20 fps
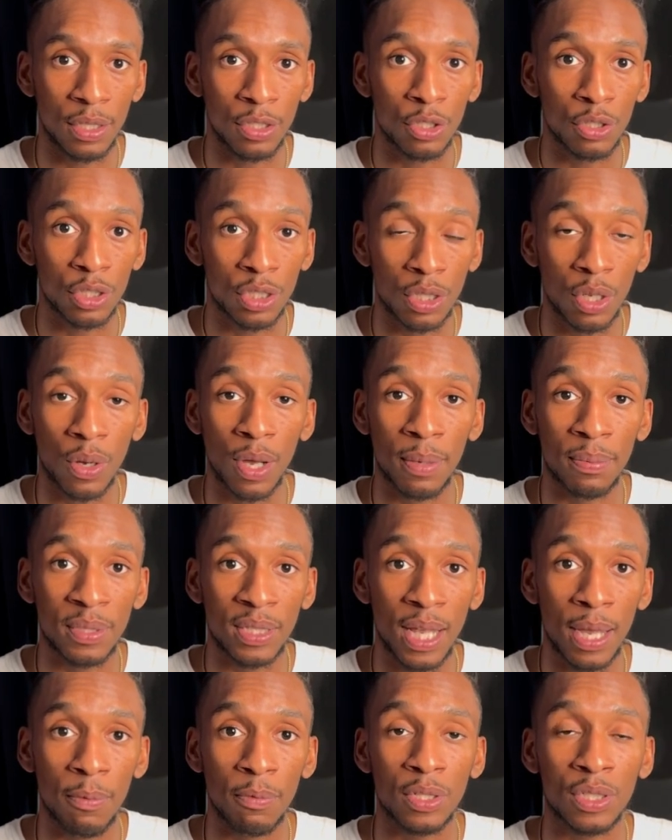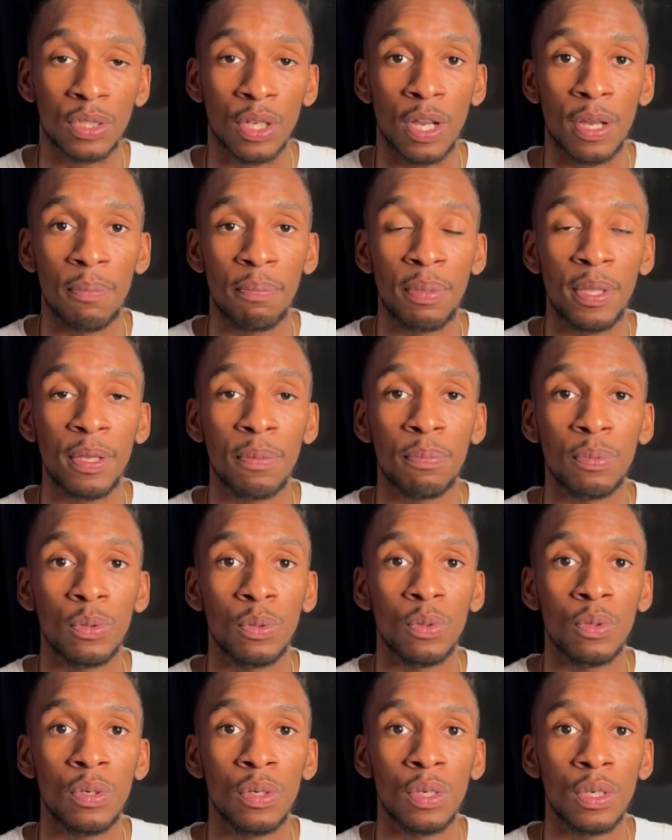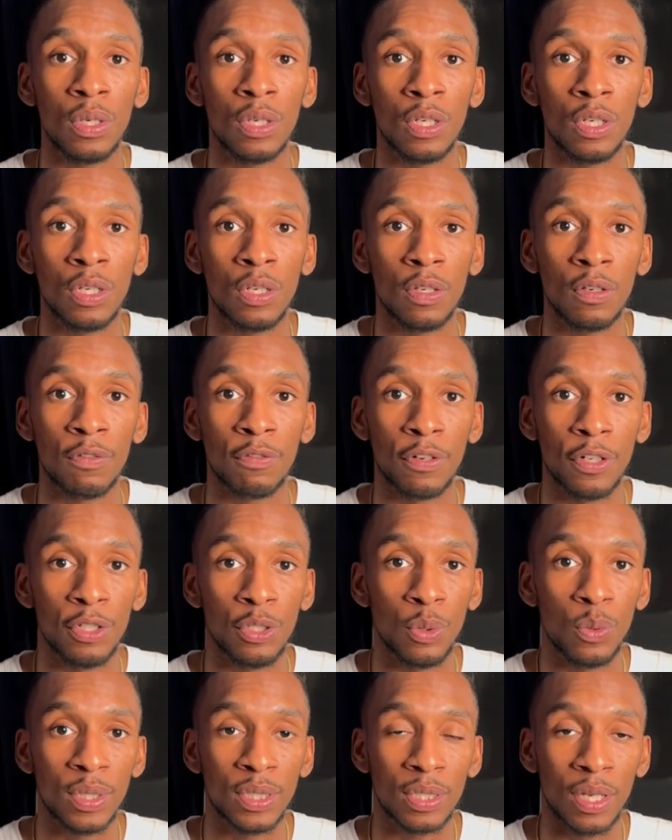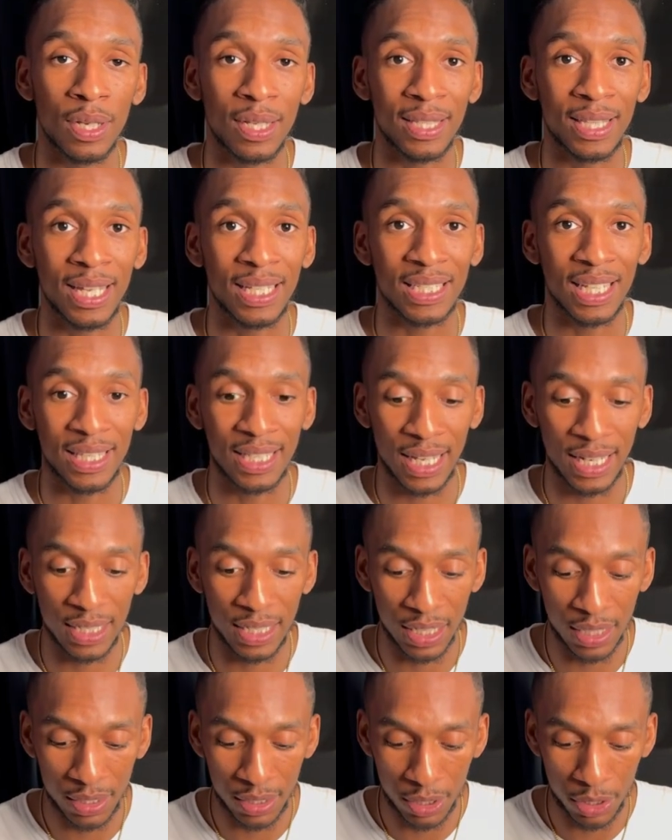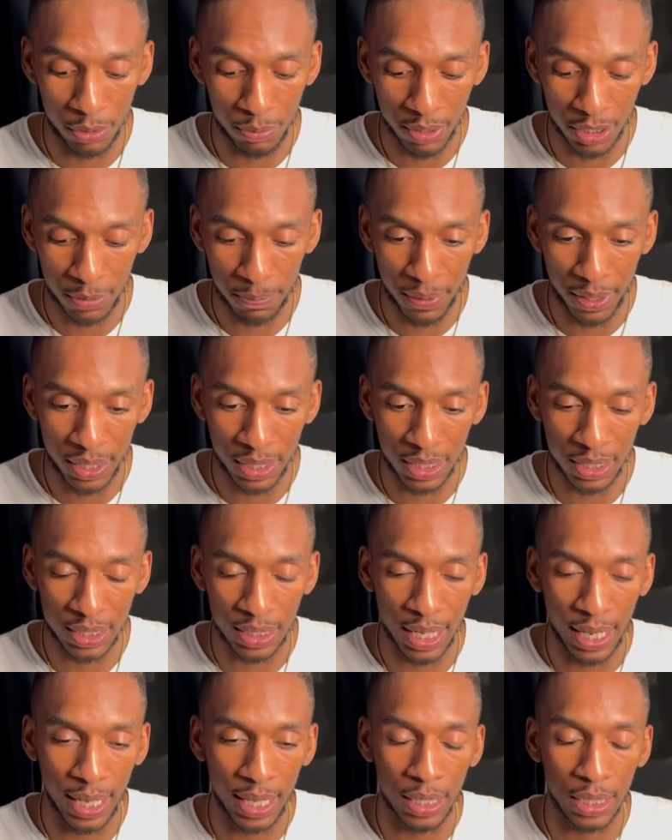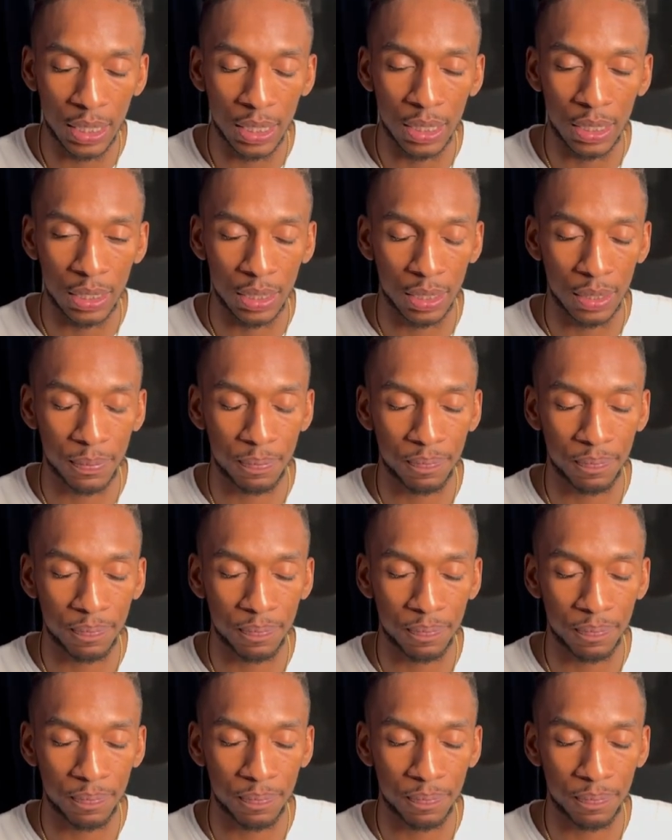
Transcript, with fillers: You're still upset with certain people for doing certain things that they did to you, but Spirit is saying, look,